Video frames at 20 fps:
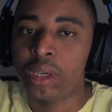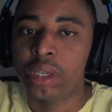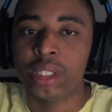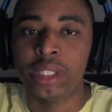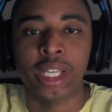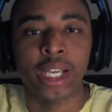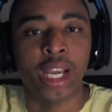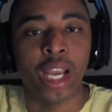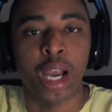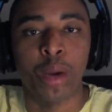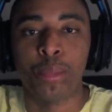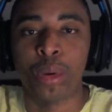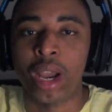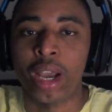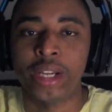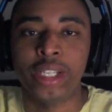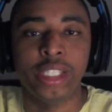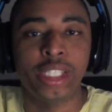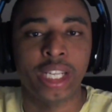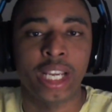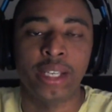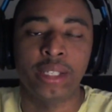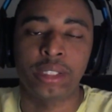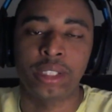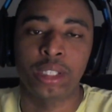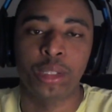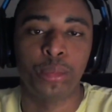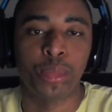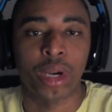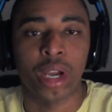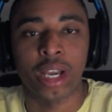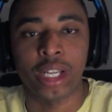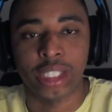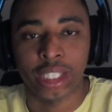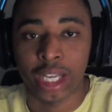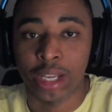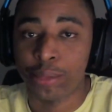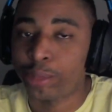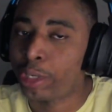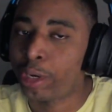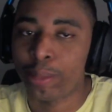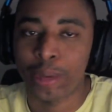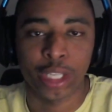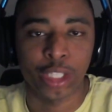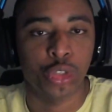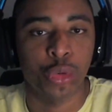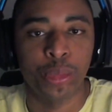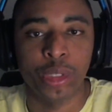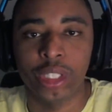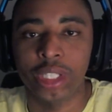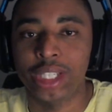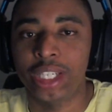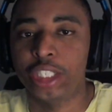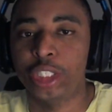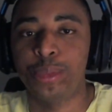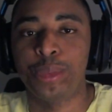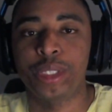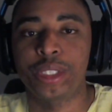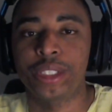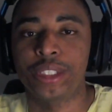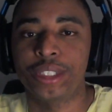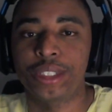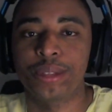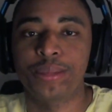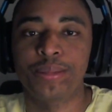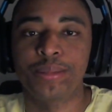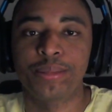They got Bronny James and LeBron James. Everybody's gonna be looking at the Pistons.